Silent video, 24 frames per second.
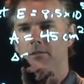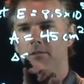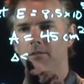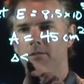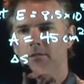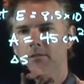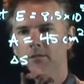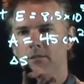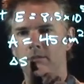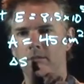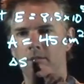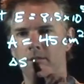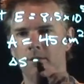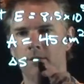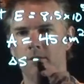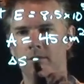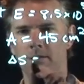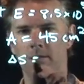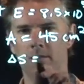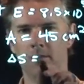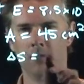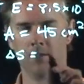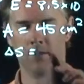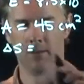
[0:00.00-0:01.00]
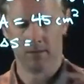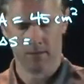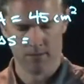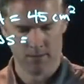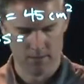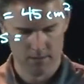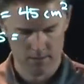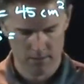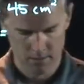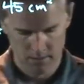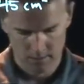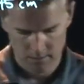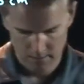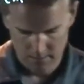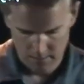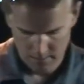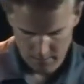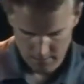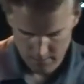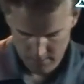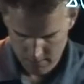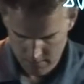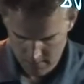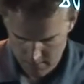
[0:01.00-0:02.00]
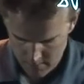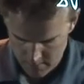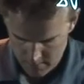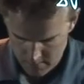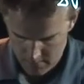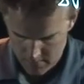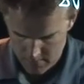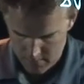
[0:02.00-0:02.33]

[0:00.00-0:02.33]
(silence)